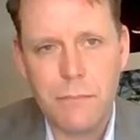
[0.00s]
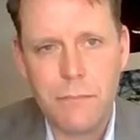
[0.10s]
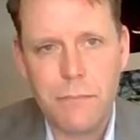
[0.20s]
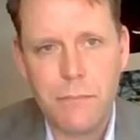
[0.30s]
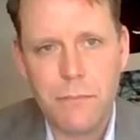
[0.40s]

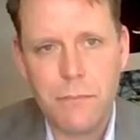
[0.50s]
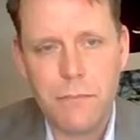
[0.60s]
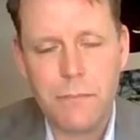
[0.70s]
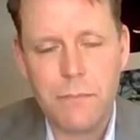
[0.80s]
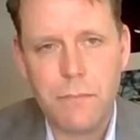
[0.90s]

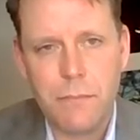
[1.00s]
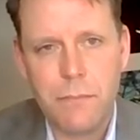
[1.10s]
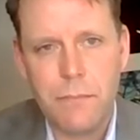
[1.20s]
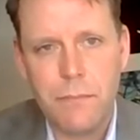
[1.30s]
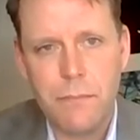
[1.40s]

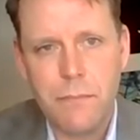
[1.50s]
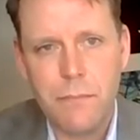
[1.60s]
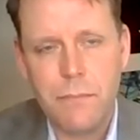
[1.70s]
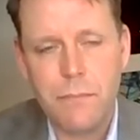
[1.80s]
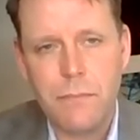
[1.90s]

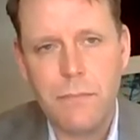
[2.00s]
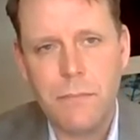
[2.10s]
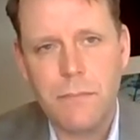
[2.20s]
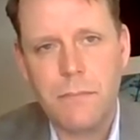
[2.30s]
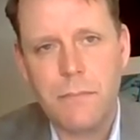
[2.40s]

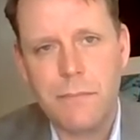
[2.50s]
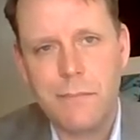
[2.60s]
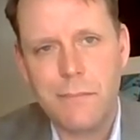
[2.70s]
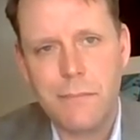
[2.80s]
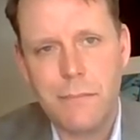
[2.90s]

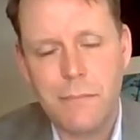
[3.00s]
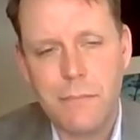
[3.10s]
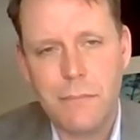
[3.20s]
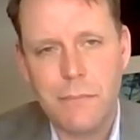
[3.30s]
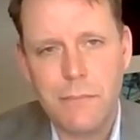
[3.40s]

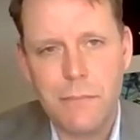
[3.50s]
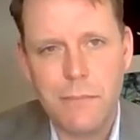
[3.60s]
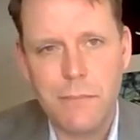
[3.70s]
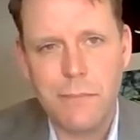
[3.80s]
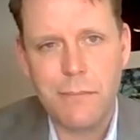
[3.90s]

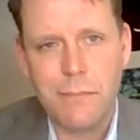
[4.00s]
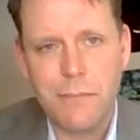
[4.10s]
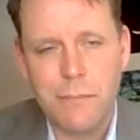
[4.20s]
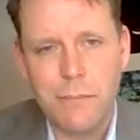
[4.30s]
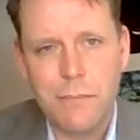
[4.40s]

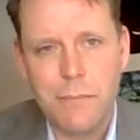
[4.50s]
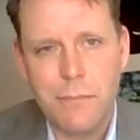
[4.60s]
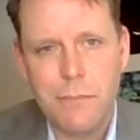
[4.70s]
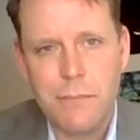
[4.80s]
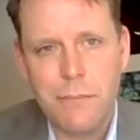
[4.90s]

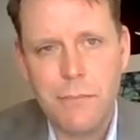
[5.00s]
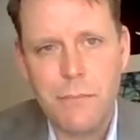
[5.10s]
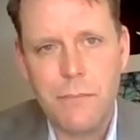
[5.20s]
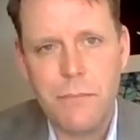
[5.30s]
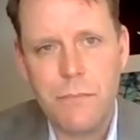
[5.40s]

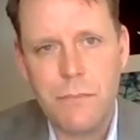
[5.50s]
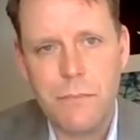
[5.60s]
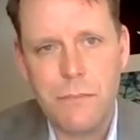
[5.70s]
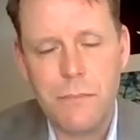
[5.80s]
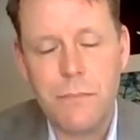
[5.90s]

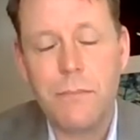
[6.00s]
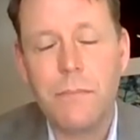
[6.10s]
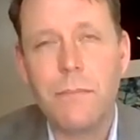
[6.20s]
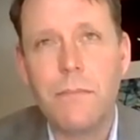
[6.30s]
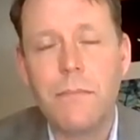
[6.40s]

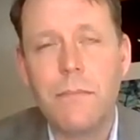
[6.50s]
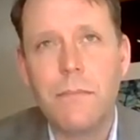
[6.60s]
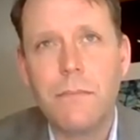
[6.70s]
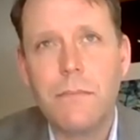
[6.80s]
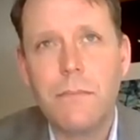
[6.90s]

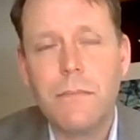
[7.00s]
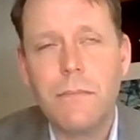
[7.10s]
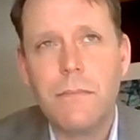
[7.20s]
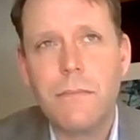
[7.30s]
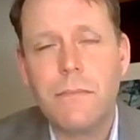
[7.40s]

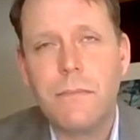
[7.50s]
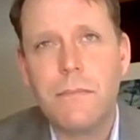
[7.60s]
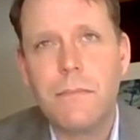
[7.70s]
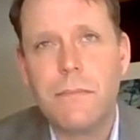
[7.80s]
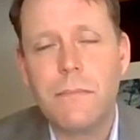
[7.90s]
No words are spoken by the person on screen.